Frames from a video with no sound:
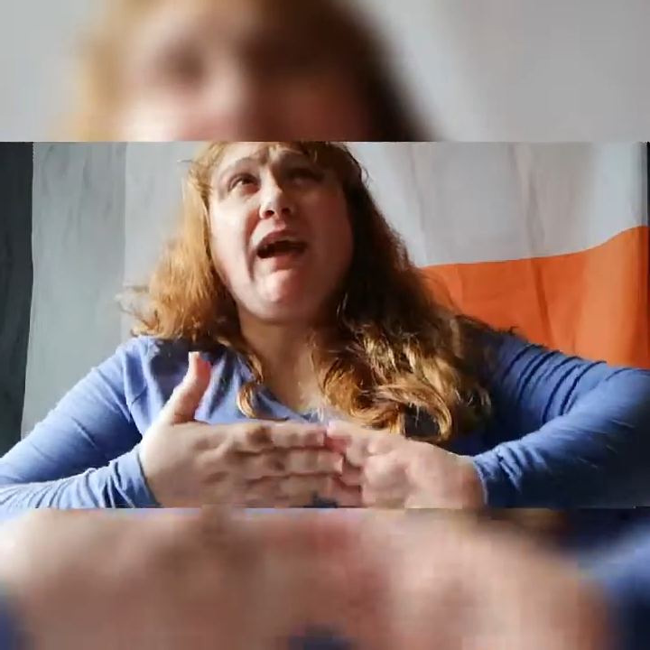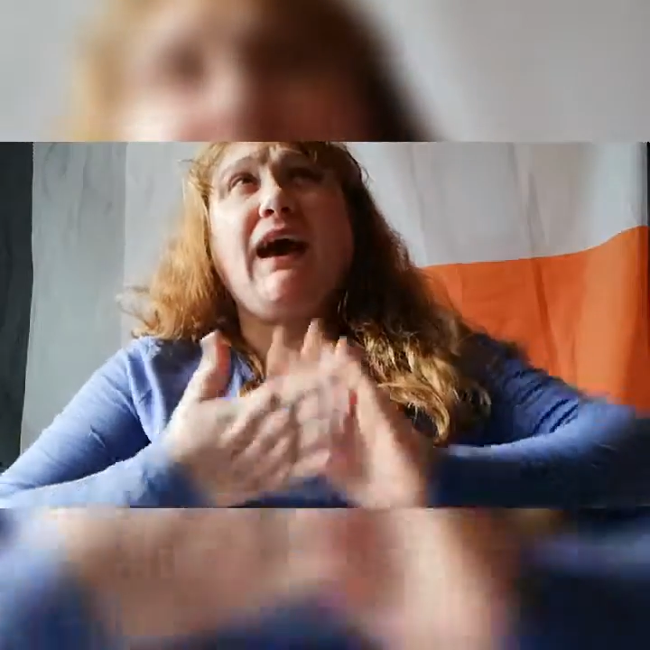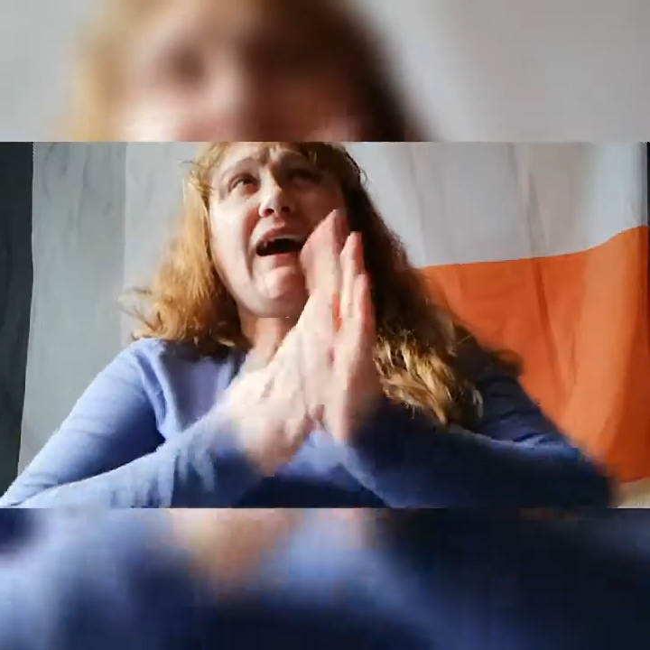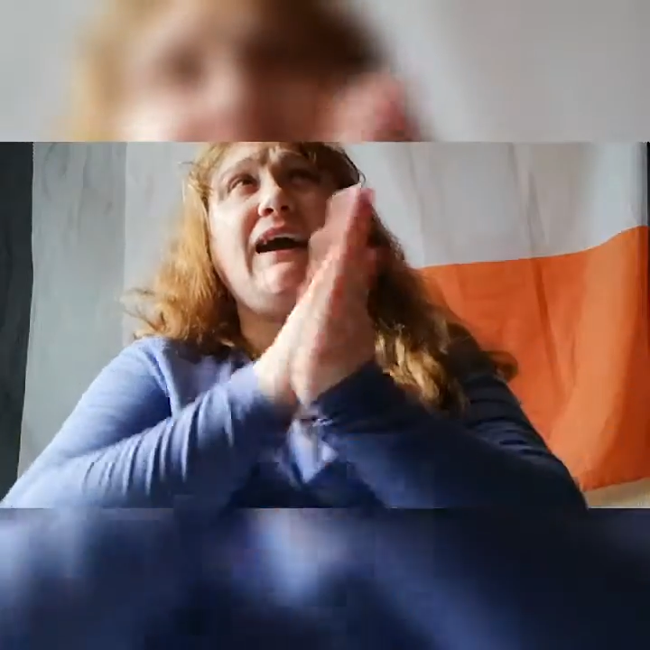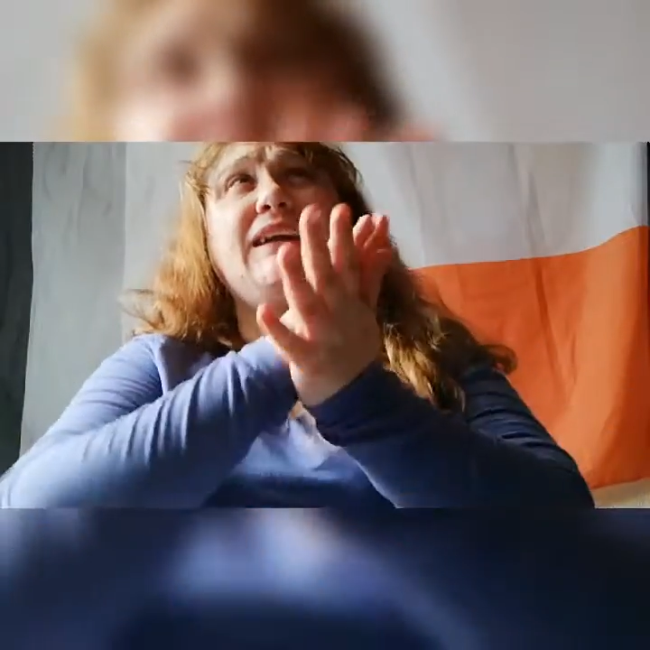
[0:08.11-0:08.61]

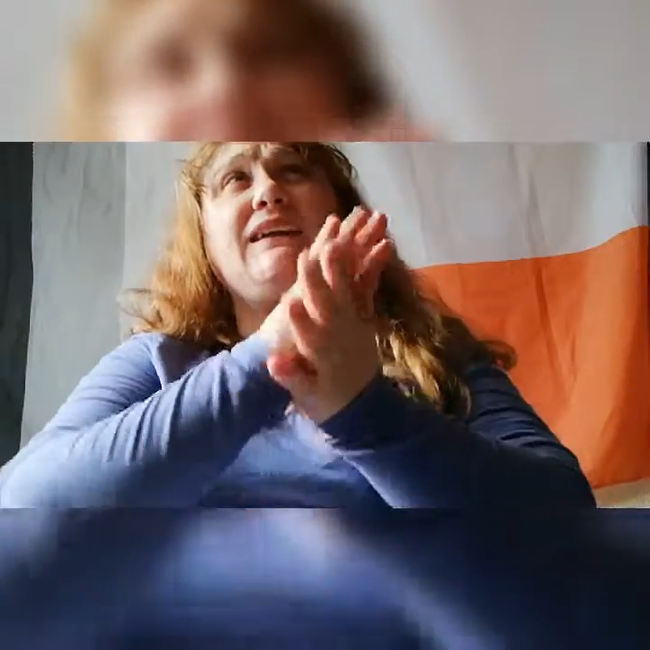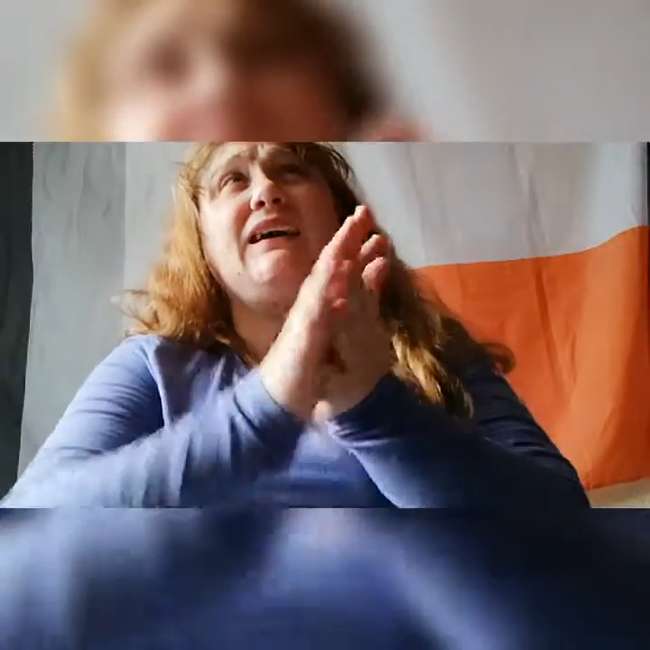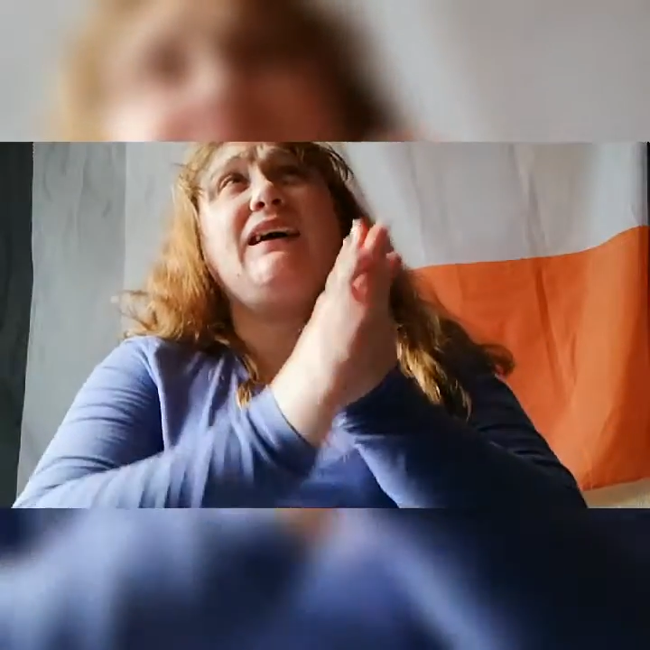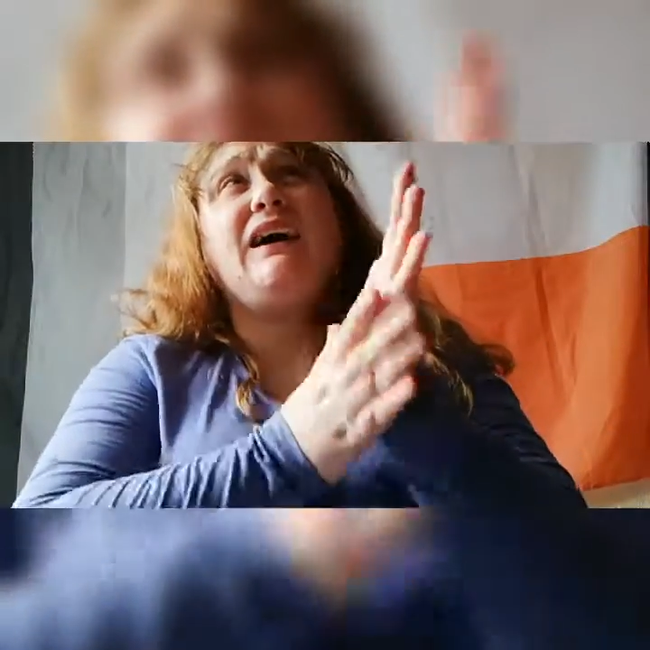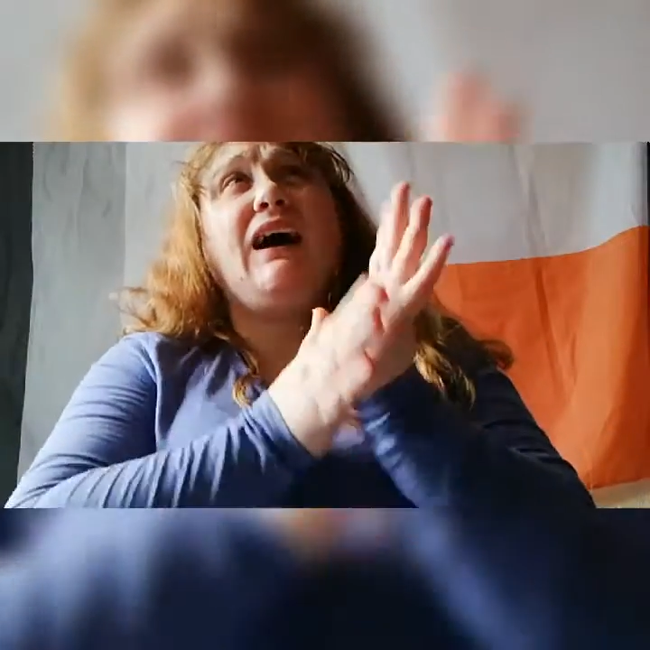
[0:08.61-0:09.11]
and
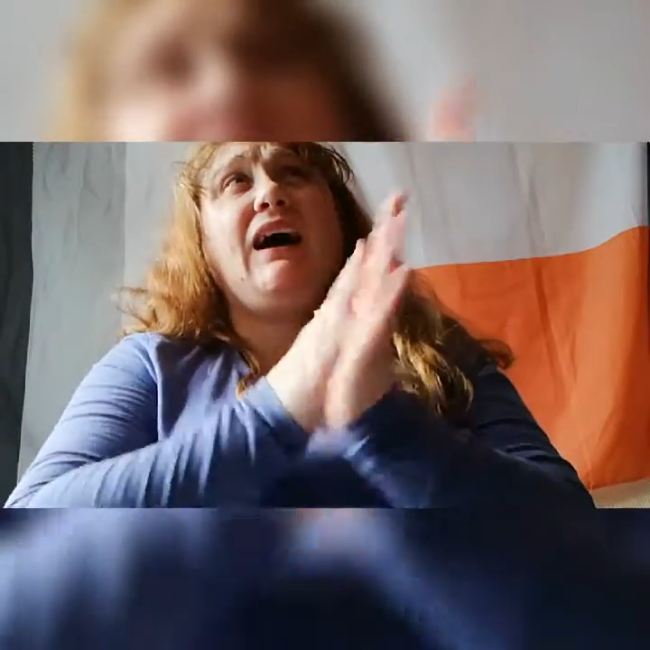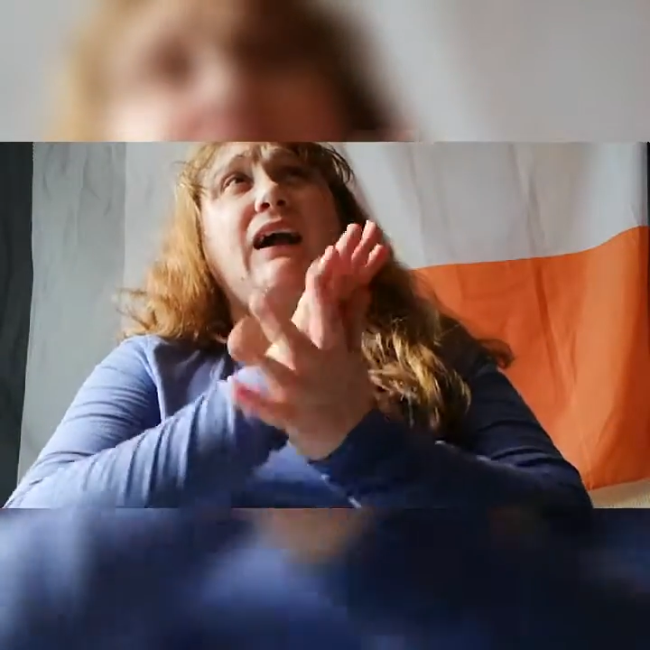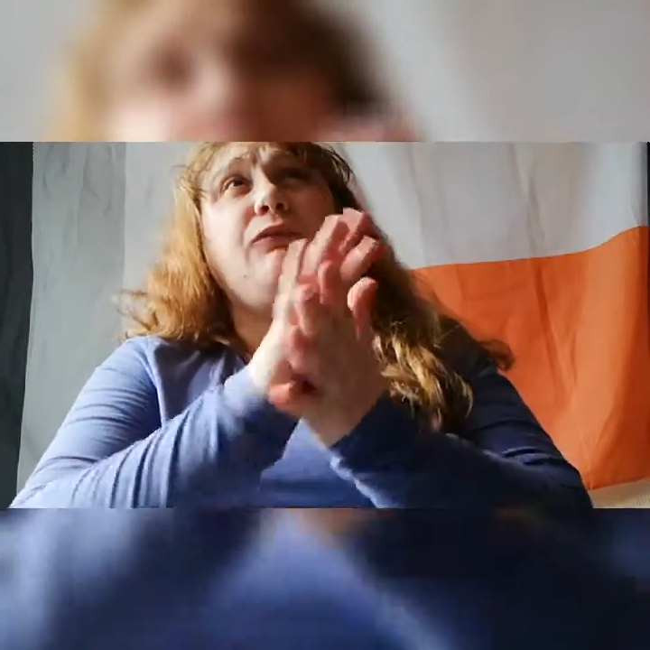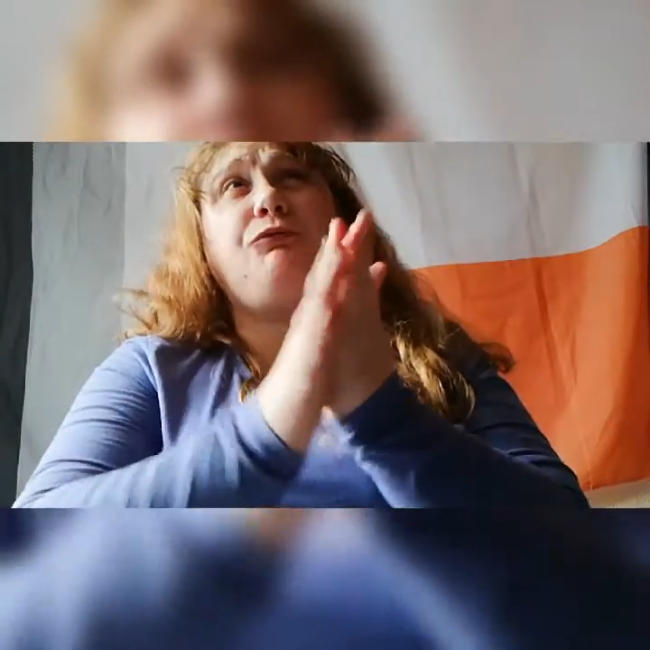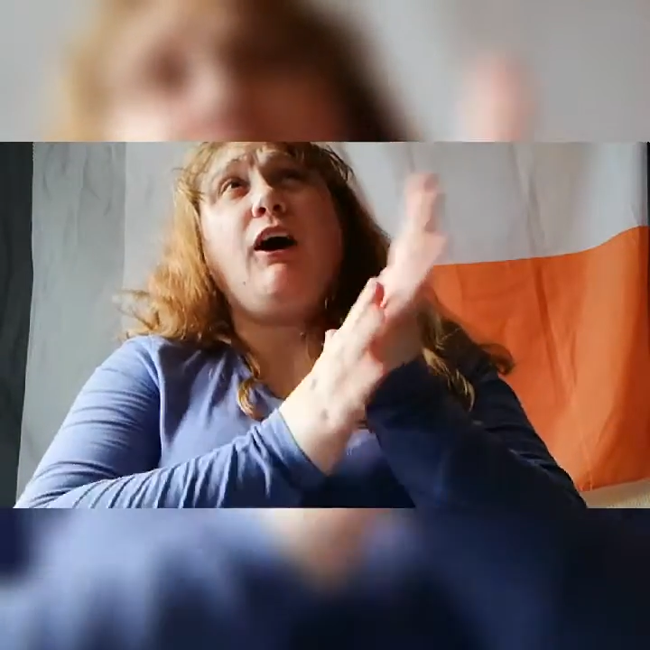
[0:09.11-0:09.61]

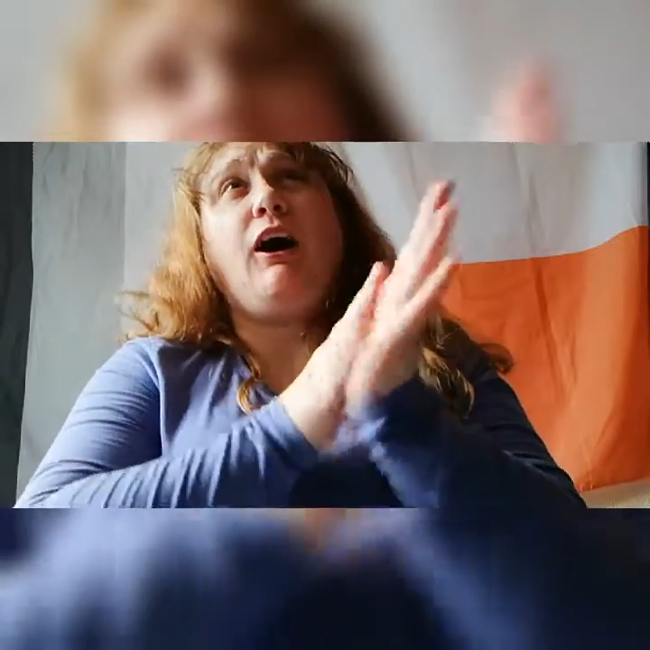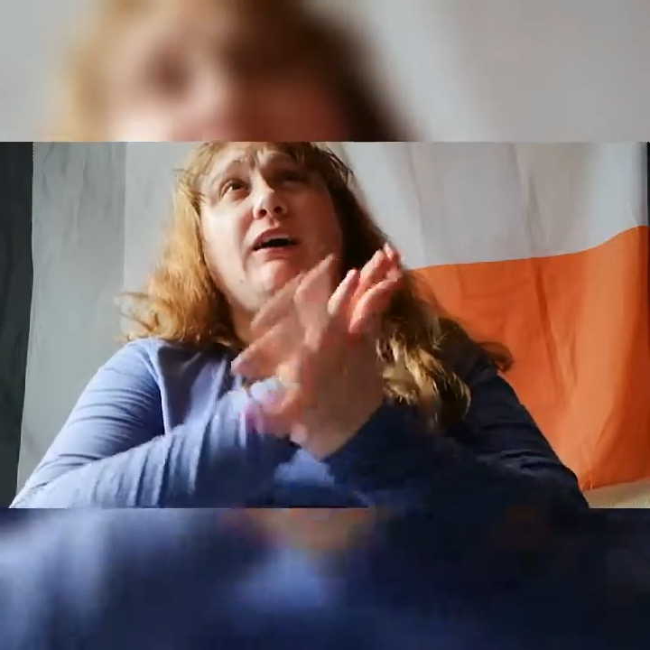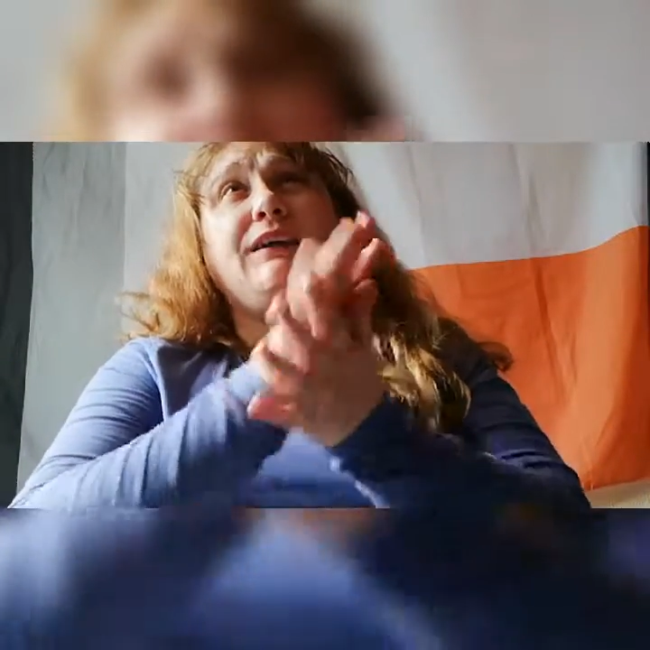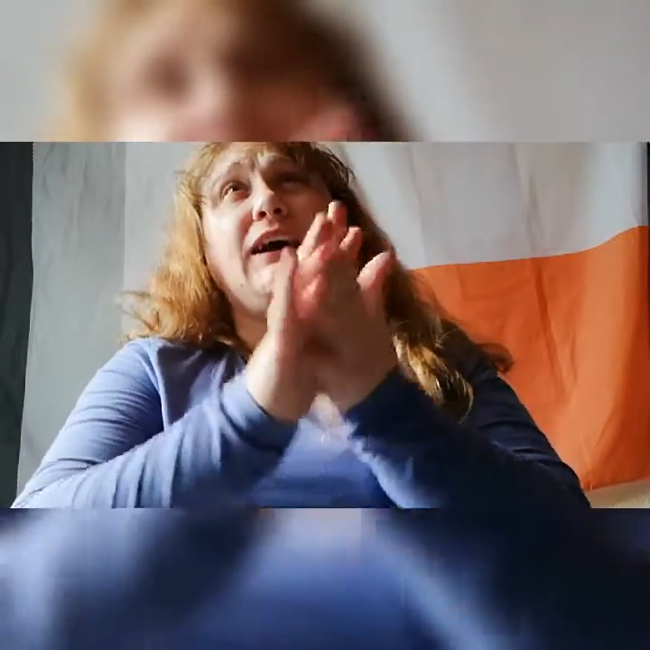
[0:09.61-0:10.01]
I thought